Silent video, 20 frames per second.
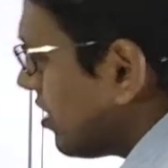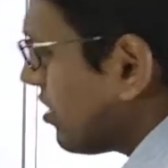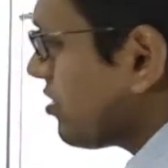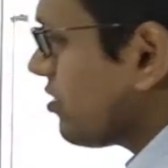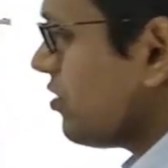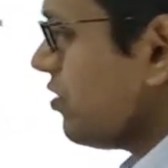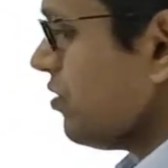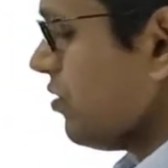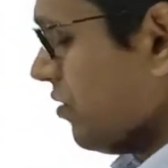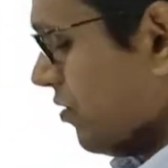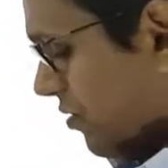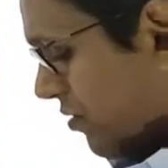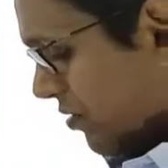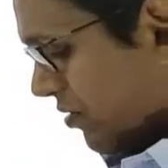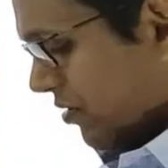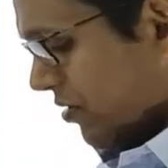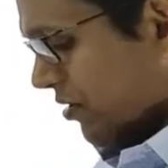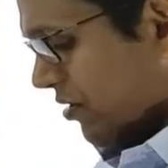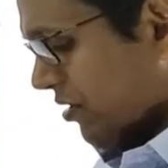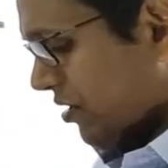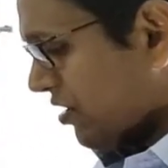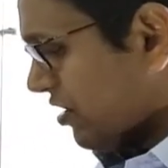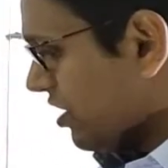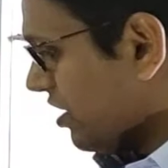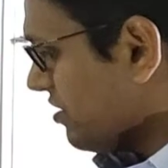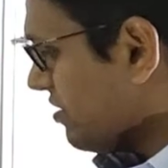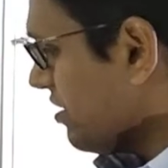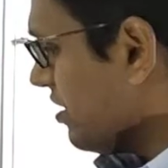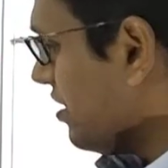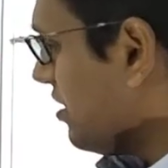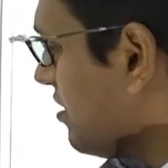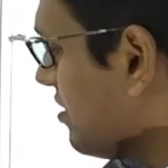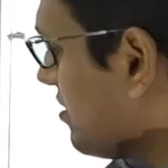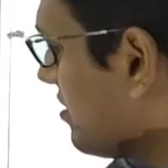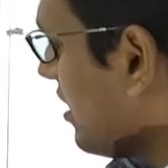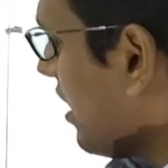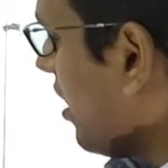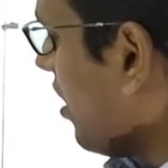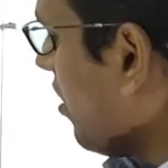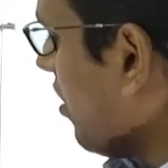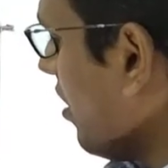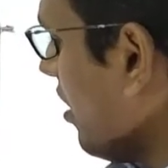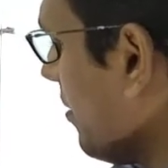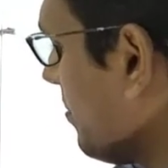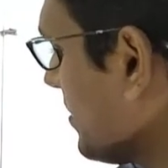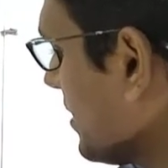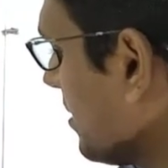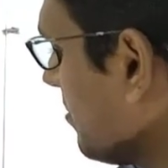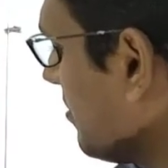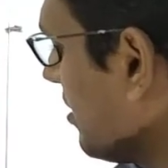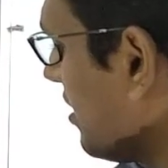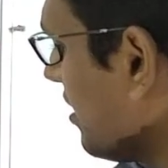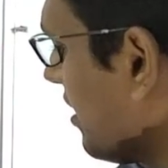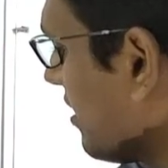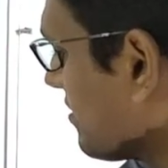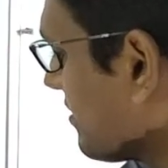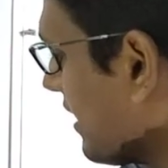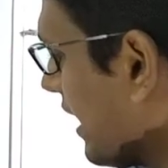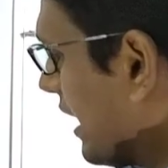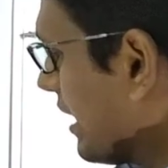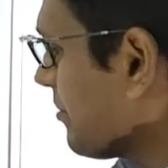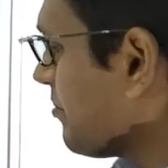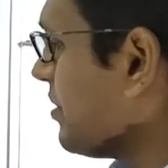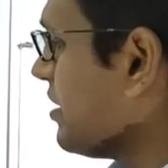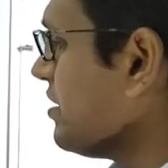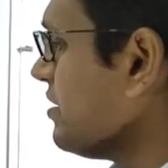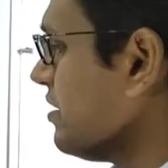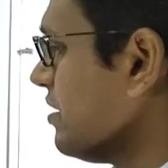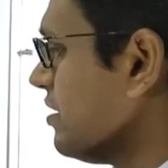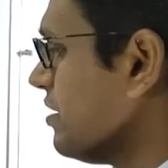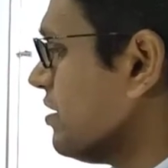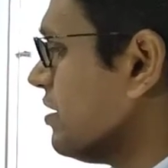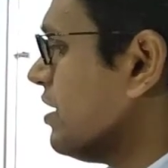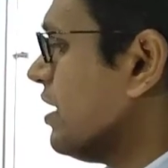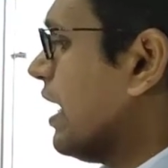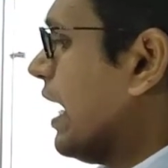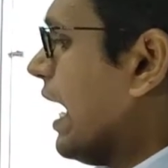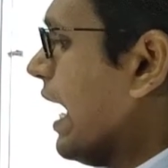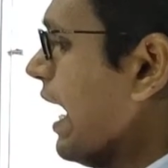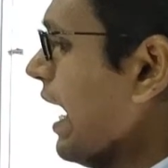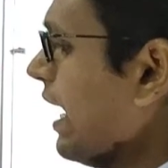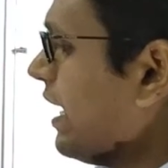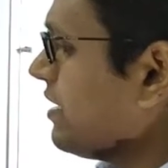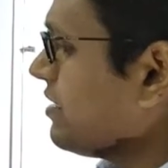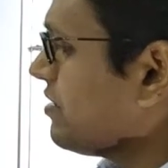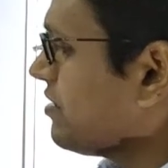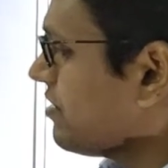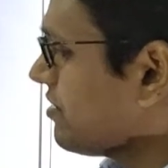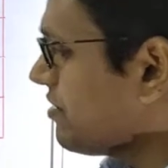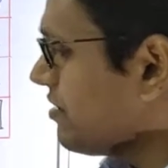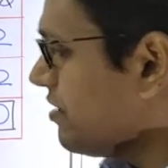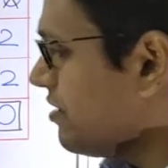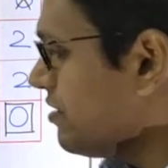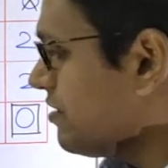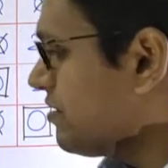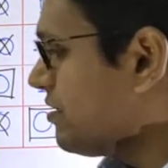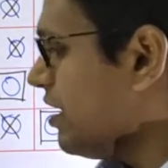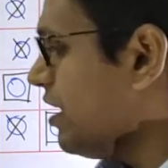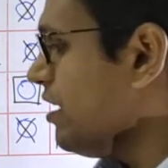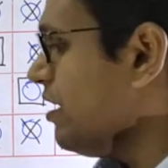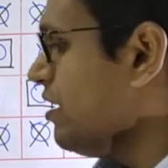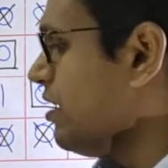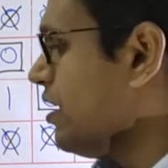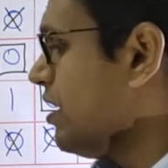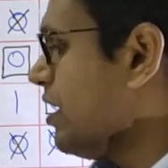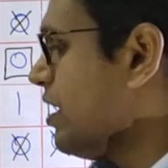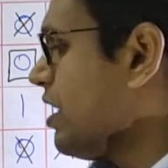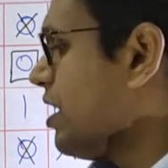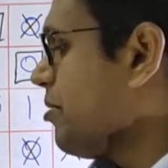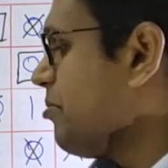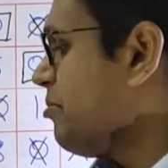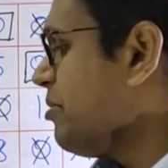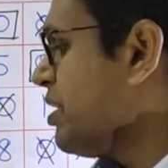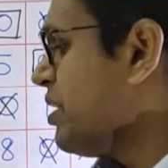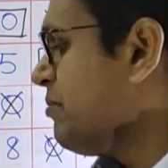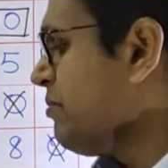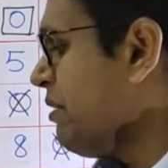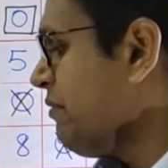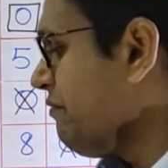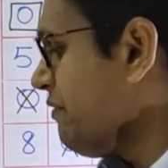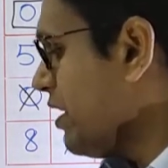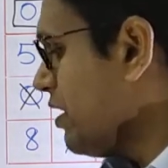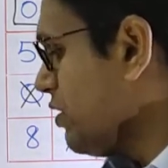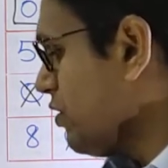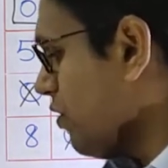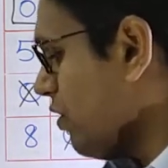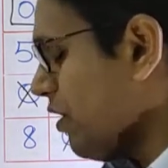So this is the optimal assignment, and this is the minimum value